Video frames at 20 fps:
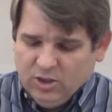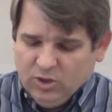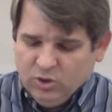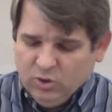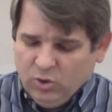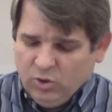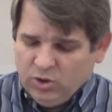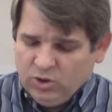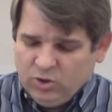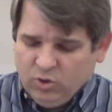
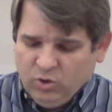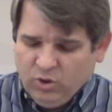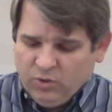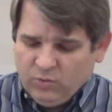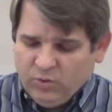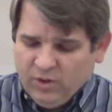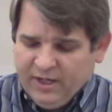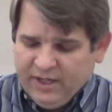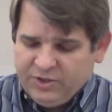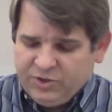Lord, Lord,
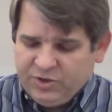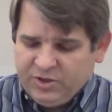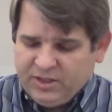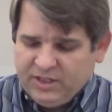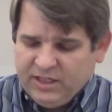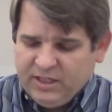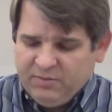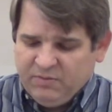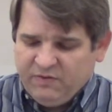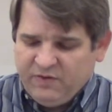will enter the
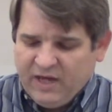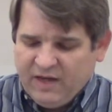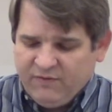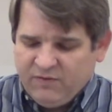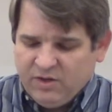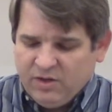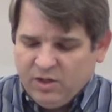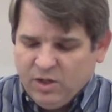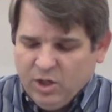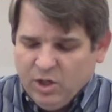kingdom of
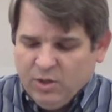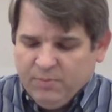heaven,